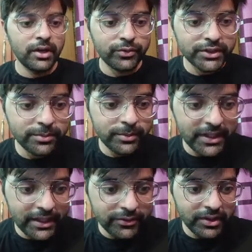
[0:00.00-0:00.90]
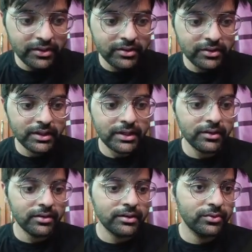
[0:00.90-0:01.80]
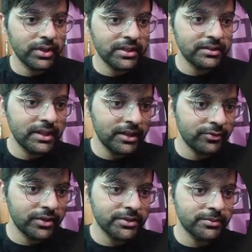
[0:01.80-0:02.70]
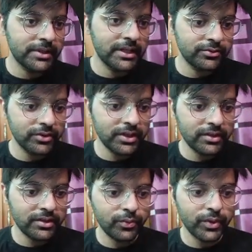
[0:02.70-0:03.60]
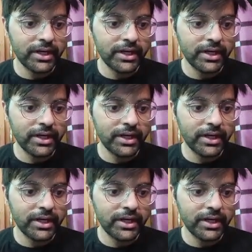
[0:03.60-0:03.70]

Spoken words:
First player has been here you can see that first player has won 1